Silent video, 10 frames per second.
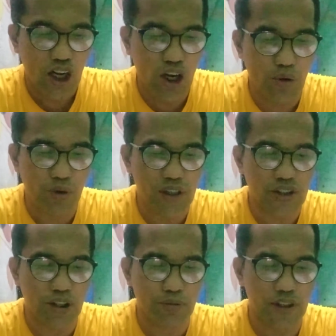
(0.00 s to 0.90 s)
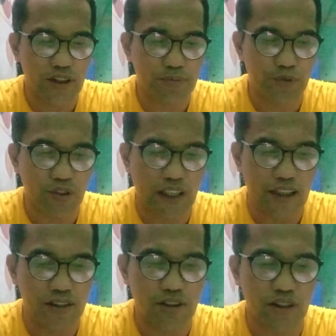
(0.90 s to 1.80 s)
Lowers the risk for
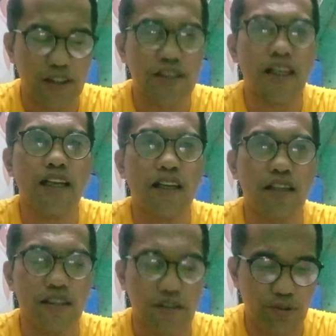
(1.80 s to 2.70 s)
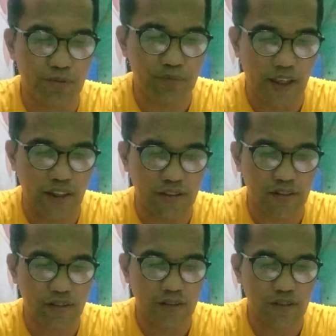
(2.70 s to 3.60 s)
cancers, lycopene.
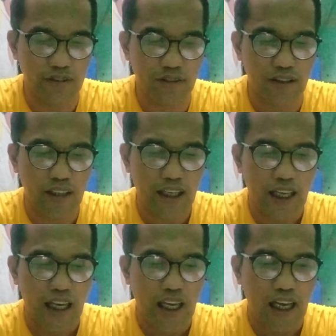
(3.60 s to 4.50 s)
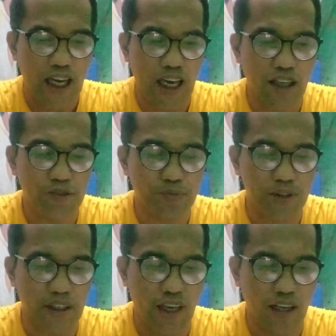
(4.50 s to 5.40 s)
Helps
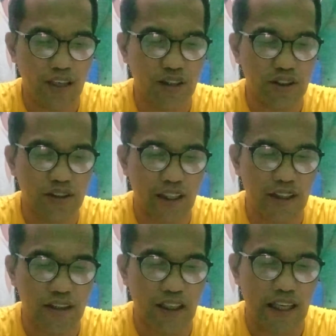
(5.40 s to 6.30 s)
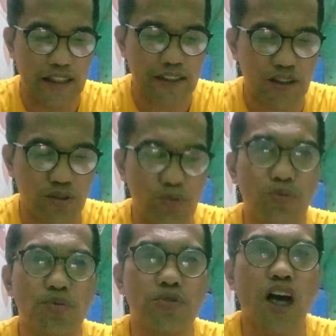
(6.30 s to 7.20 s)
make hair shiny and
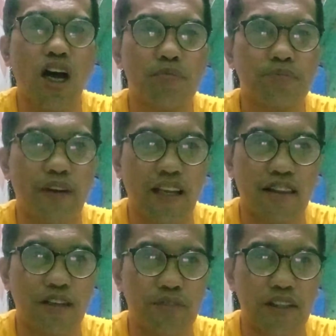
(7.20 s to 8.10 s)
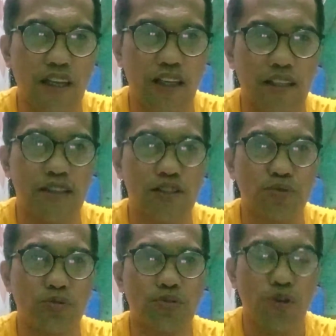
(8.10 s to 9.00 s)
strong, vitamin A.
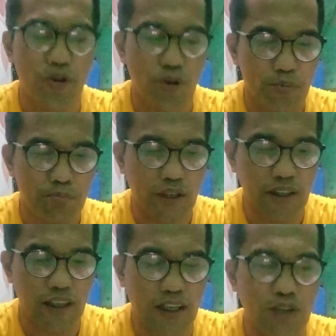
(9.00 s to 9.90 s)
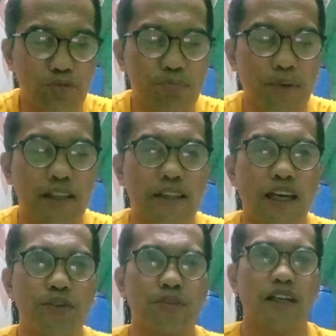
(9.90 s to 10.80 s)
So, magkakaroon pa na
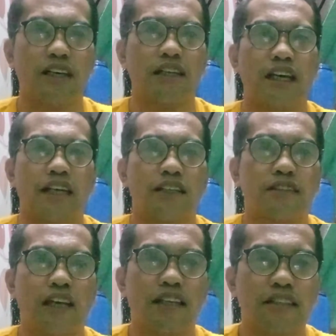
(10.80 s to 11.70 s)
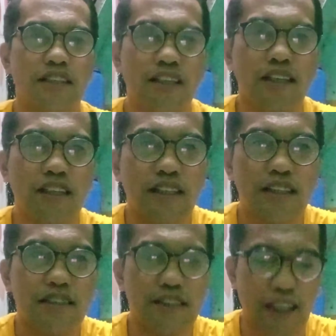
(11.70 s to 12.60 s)
tayo ng shiny
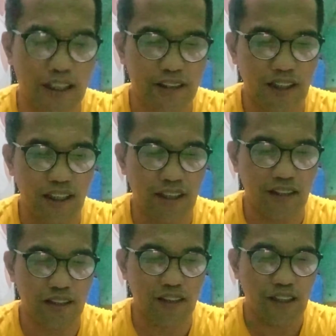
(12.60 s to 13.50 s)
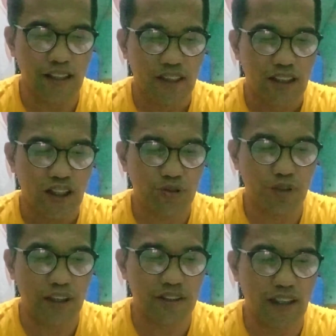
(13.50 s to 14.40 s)
sa ating,
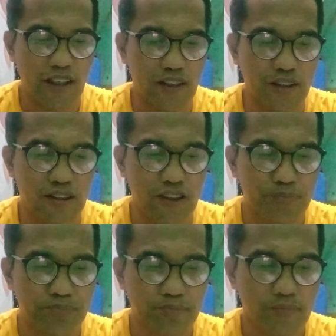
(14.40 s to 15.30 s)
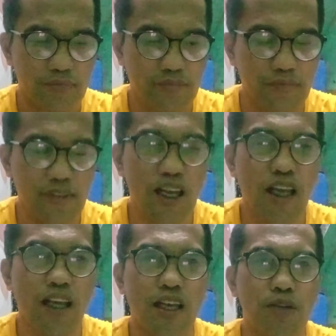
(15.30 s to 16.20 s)
no, and then,
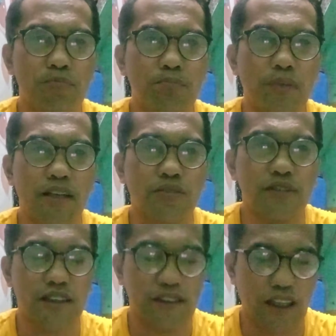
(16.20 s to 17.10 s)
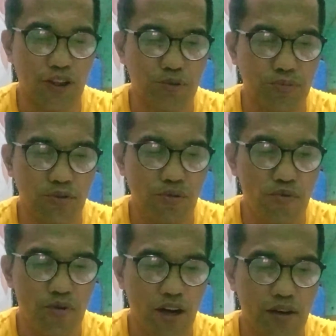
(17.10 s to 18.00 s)
meron din tayong
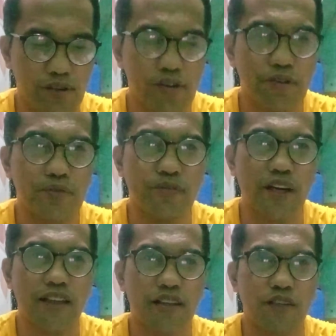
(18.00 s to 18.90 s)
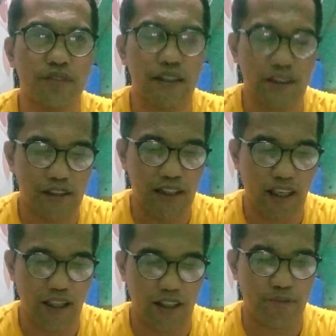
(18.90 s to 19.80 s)
makukuhang vitamin
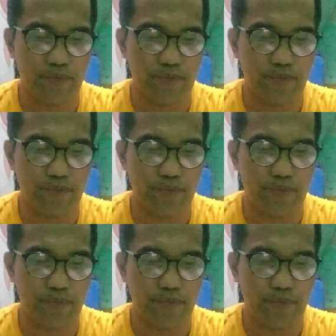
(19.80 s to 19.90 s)
A.